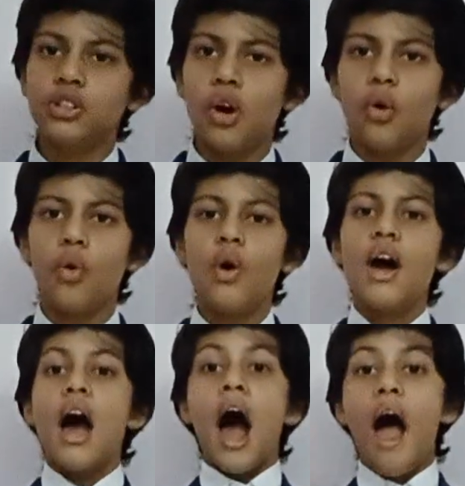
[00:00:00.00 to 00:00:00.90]
know
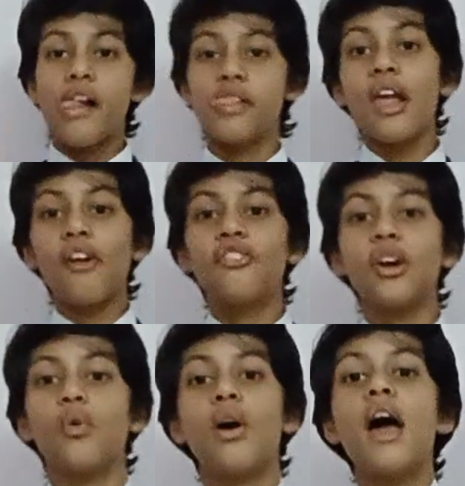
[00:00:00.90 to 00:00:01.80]
I love
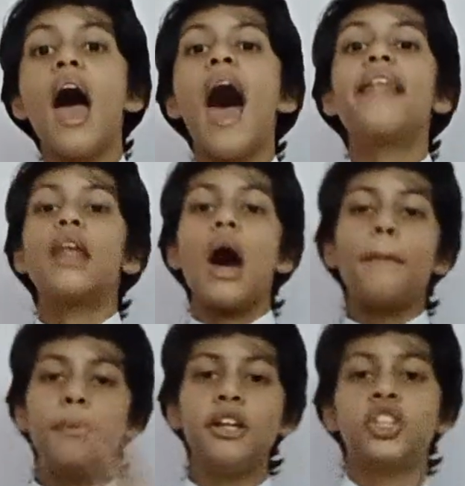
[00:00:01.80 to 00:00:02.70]
you and
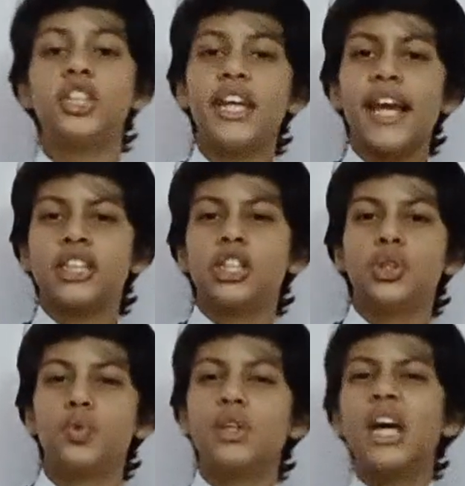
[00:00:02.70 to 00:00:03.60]
appreciate
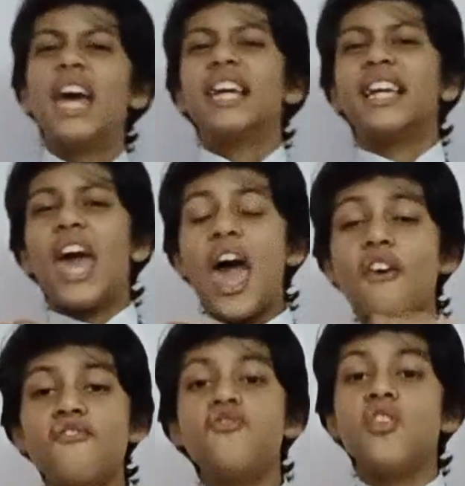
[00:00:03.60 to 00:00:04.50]
you
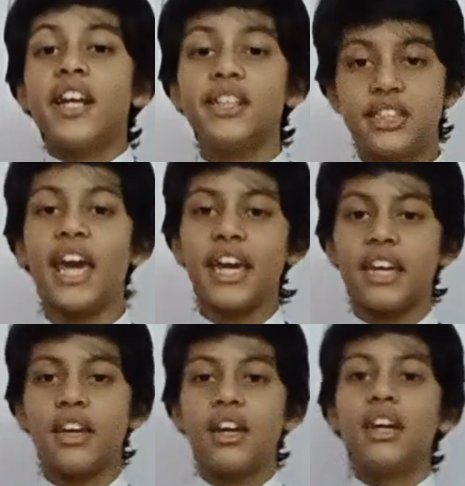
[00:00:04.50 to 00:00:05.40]
every
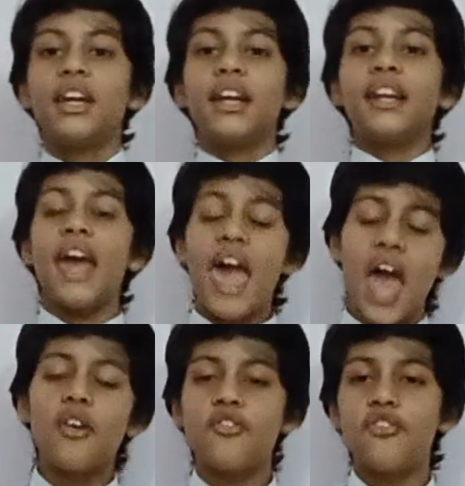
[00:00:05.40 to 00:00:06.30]
day in
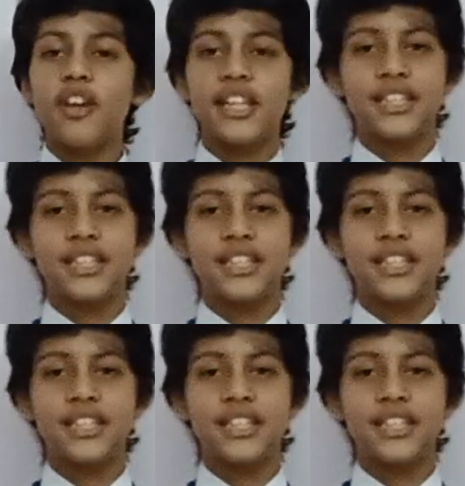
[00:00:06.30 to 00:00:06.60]
every